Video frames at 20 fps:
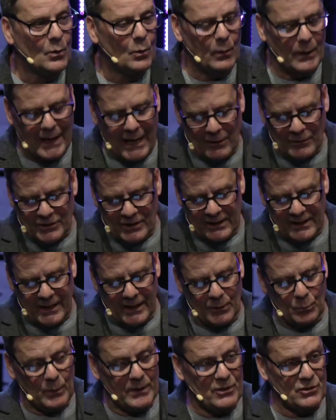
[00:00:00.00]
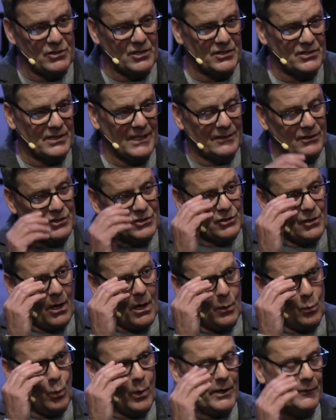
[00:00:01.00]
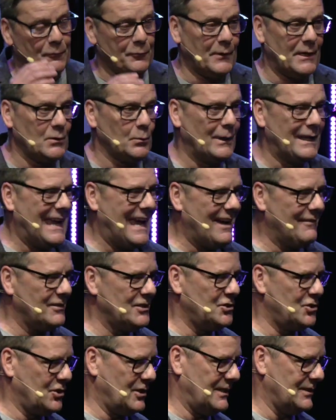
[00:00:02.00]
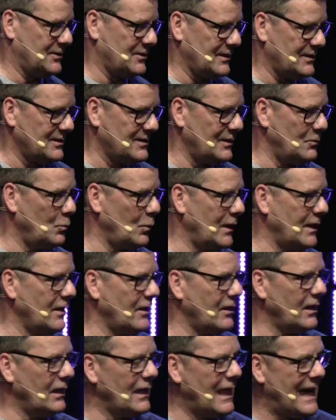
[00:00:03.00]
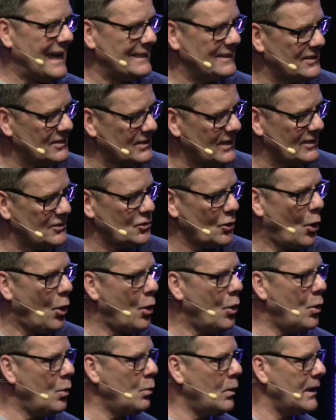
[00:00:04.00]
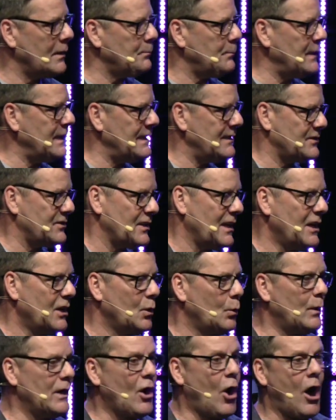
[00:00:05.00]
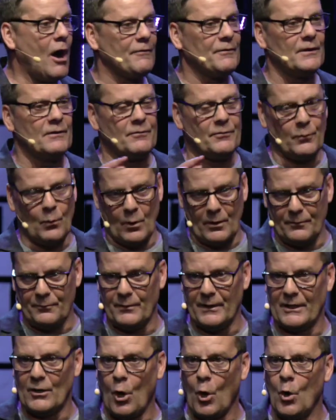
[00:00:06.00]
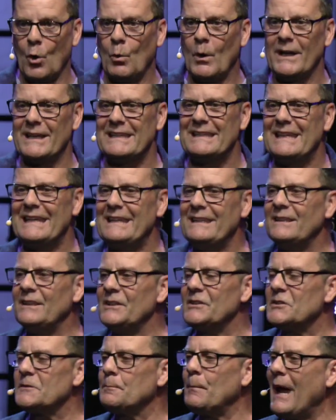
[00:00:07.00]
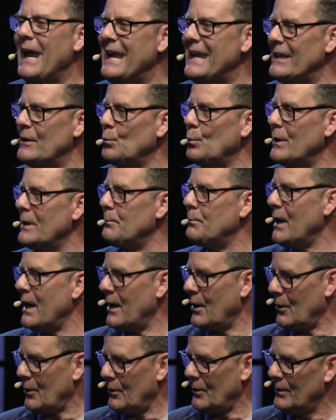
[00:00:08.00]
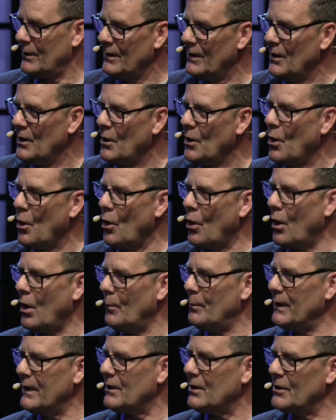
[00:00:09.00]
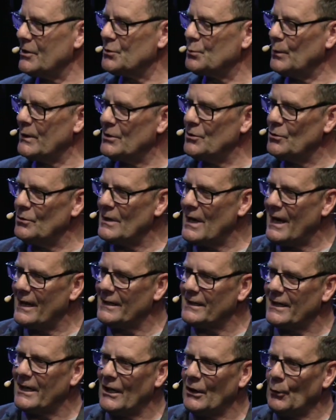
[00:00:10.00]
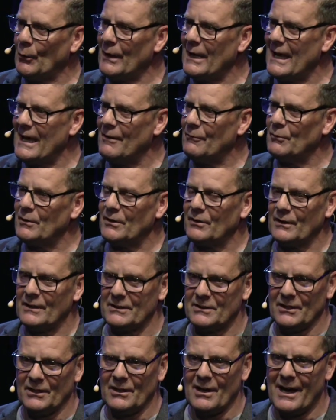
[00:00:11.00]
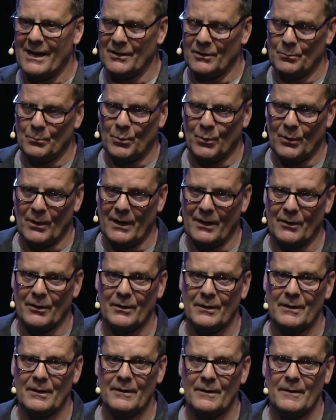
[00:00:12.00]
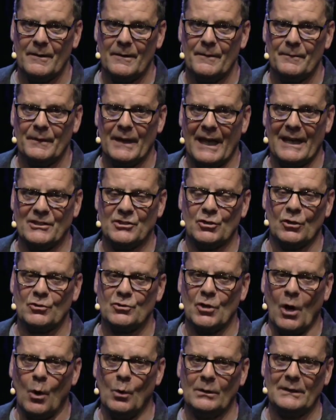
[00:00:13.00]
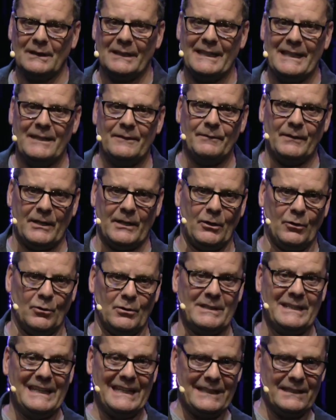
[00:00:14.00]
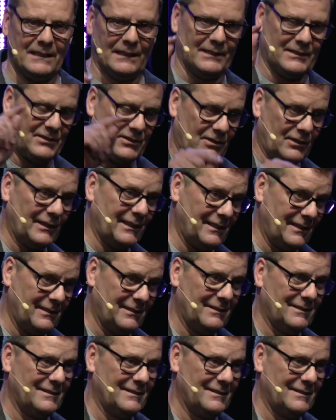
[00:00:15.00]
When I was a kid, we used to sing the song, What a Friend We Have in Jesus. And one of the lines says, oh, what peace we often forfeit. Oh, what needless pain we bear, all because we do not carry everything to God in prayer. And so don't leave here needlessly